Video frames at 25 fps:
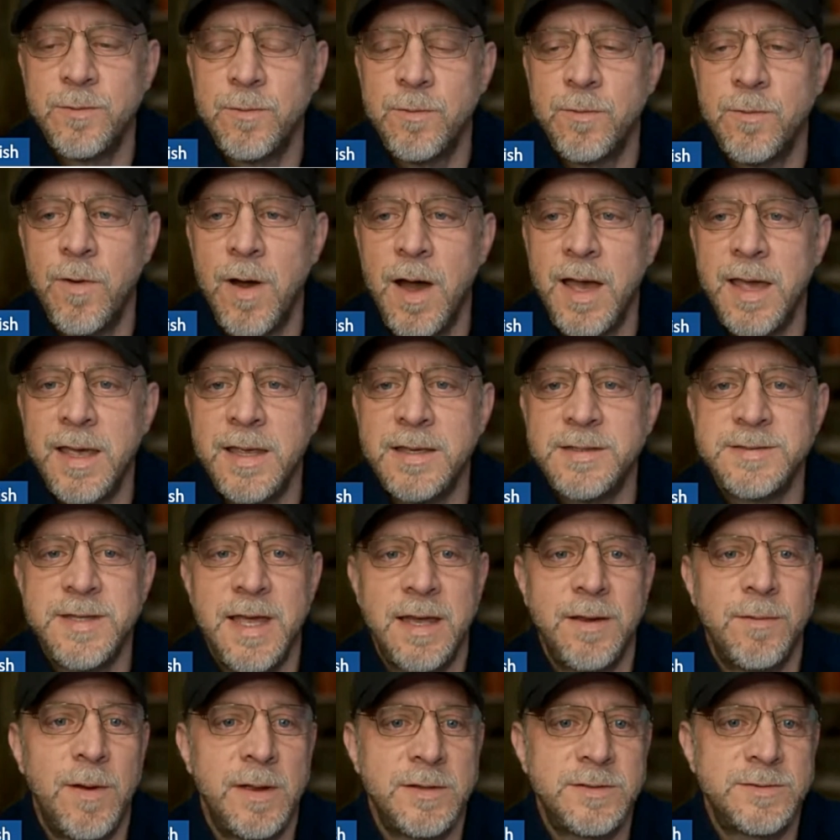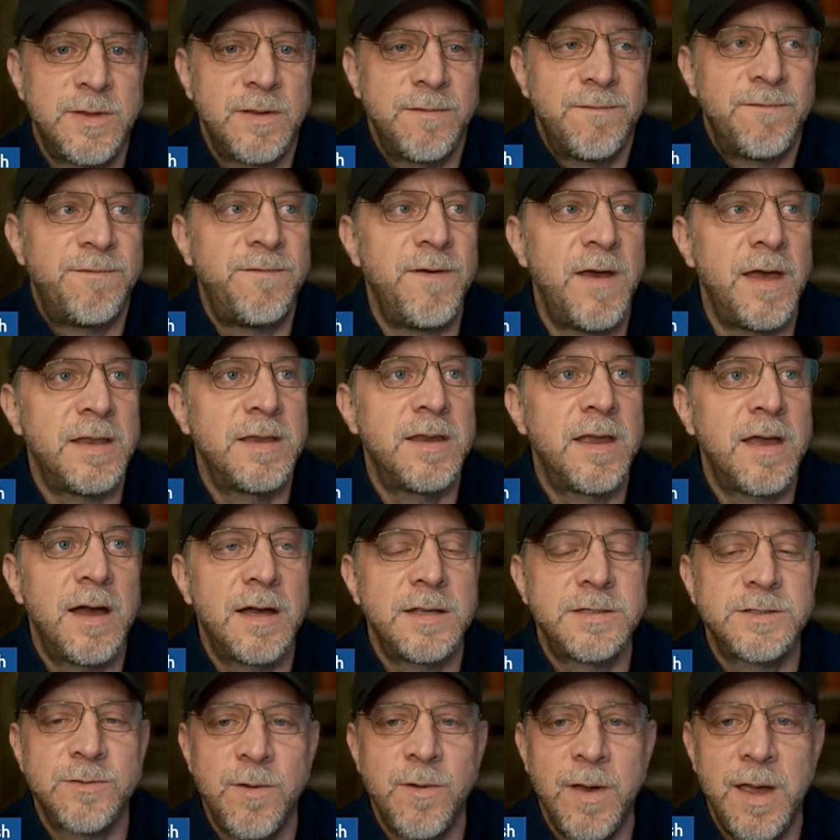Why is that? As the Fed
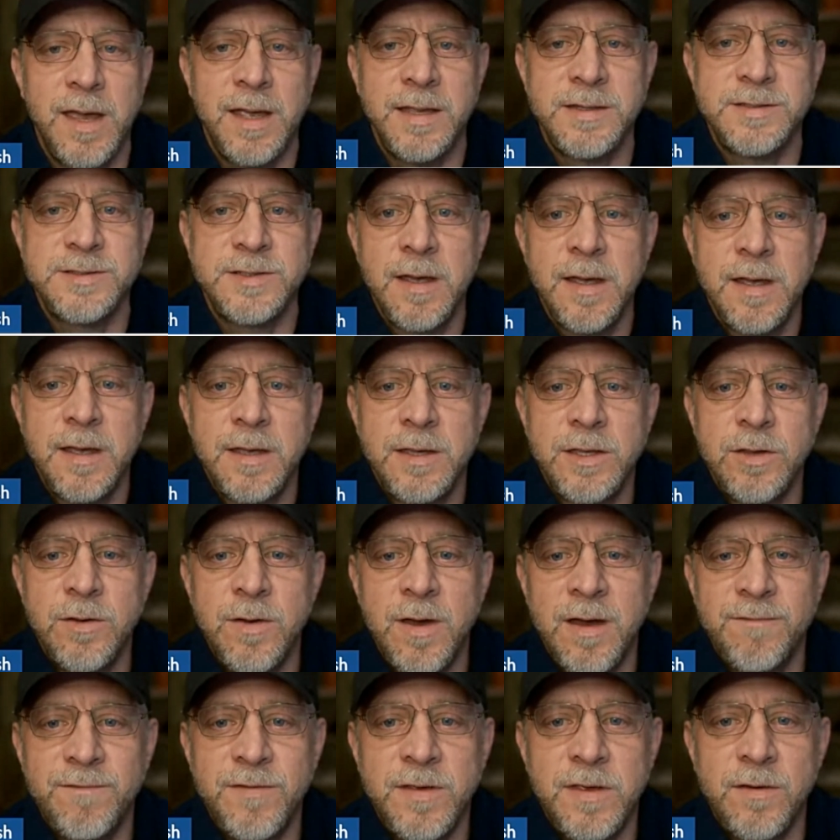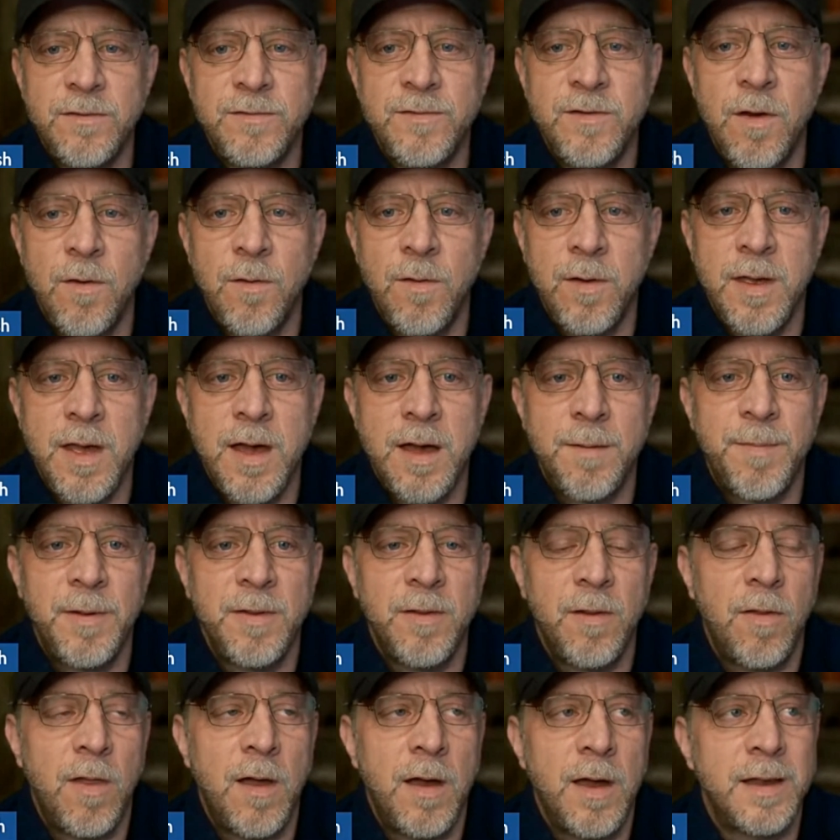cuts rates, you have yields going up on the
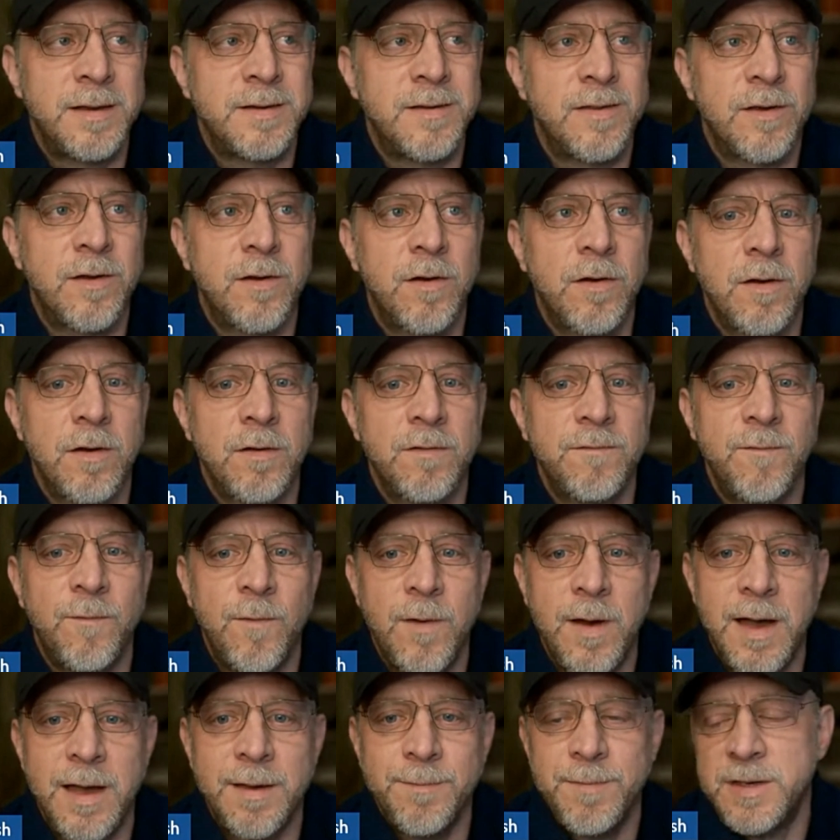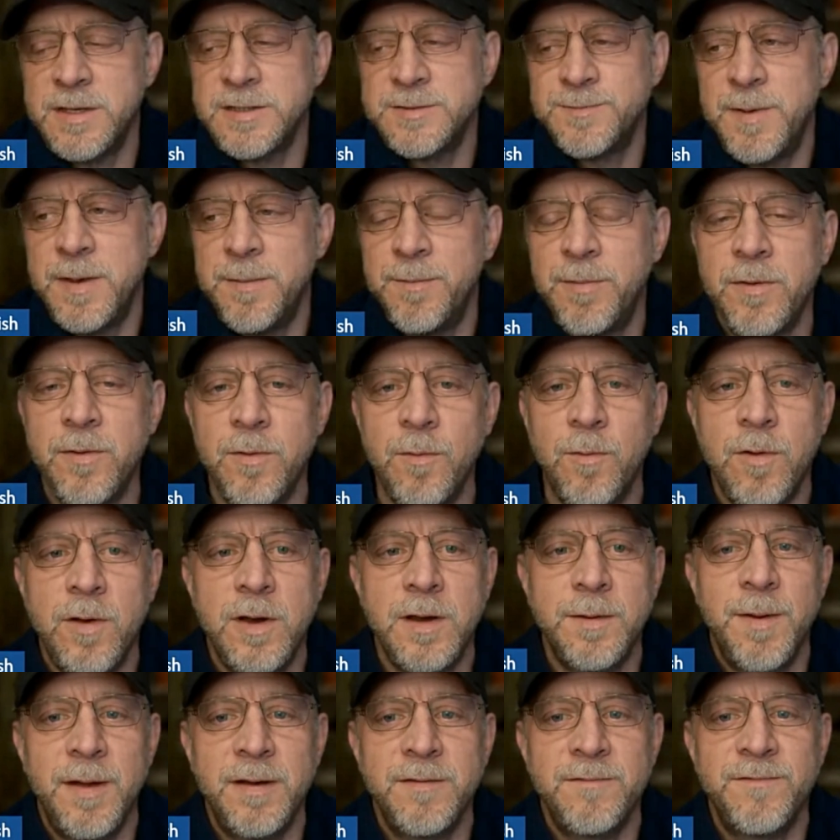long end of the curve. Why? Because people are worried
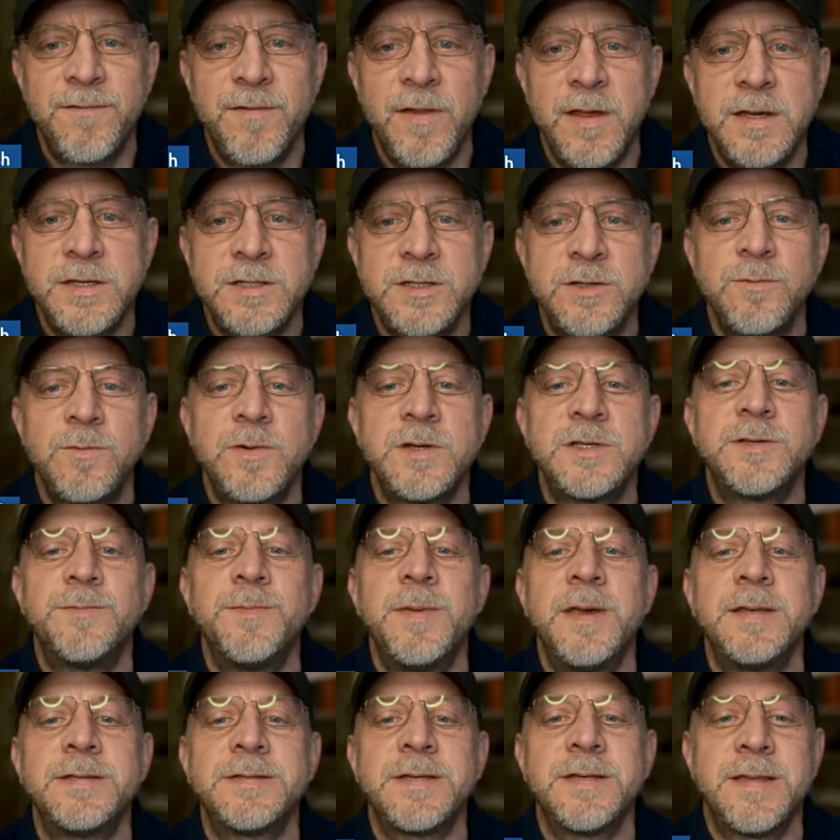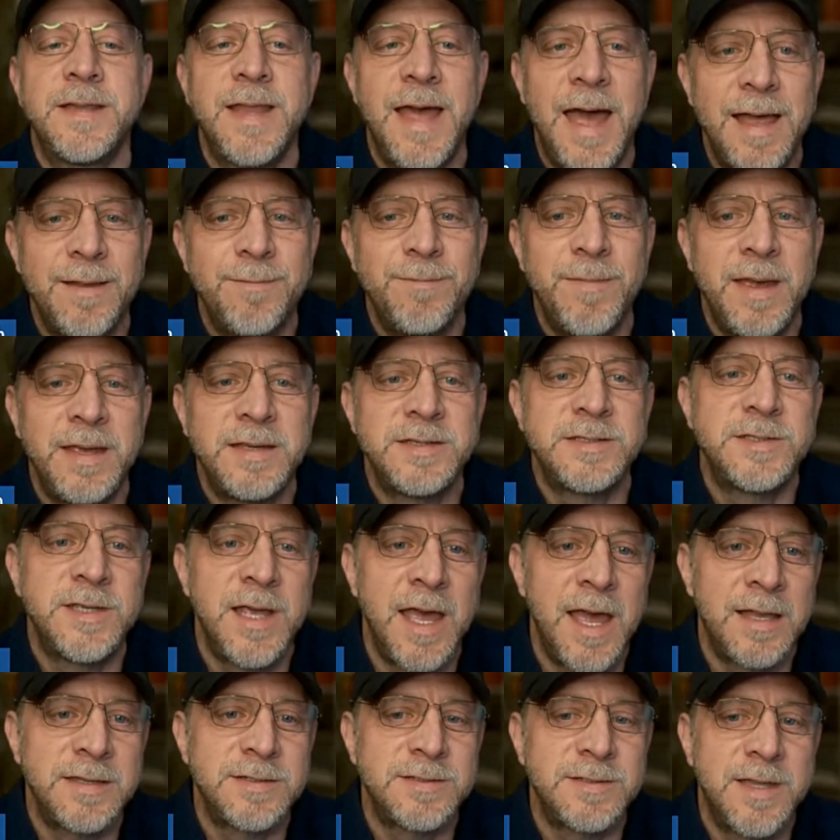about inflation, which means that makes
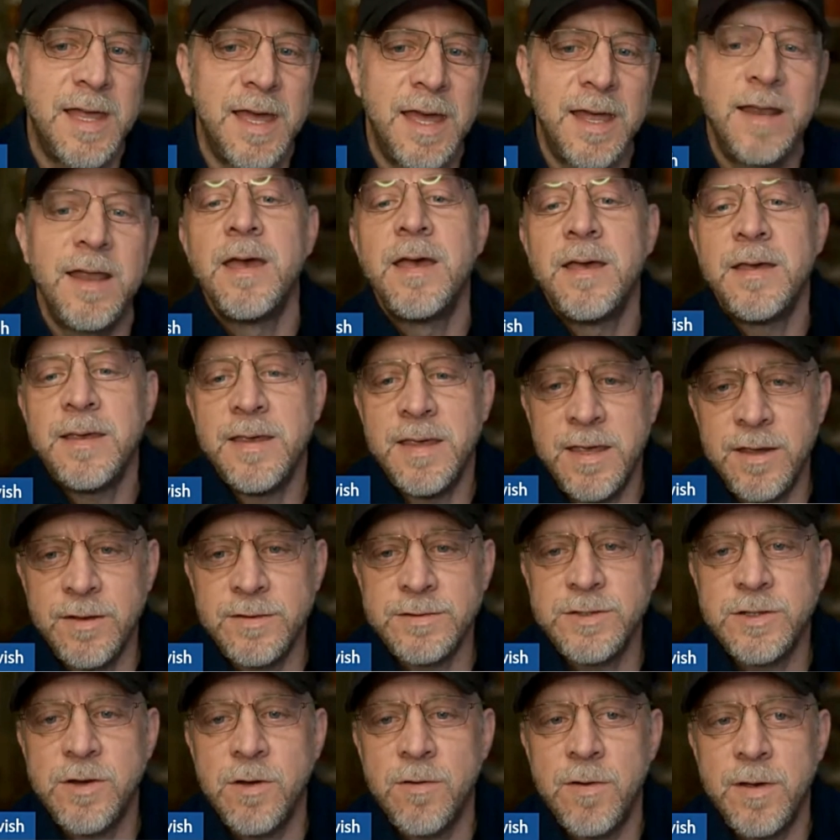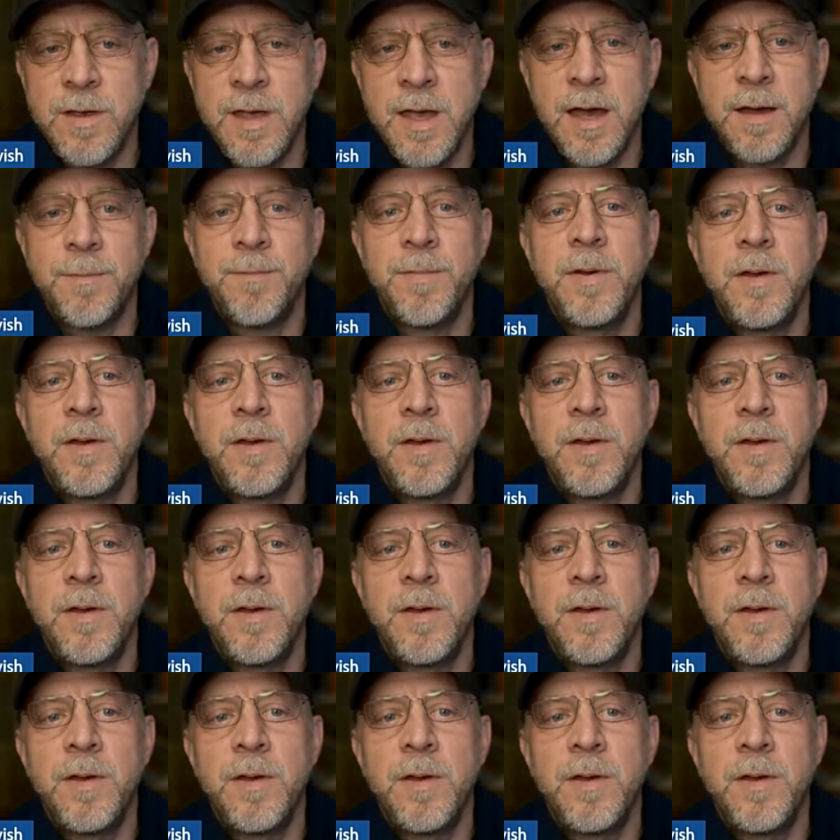sense, that yields are going up,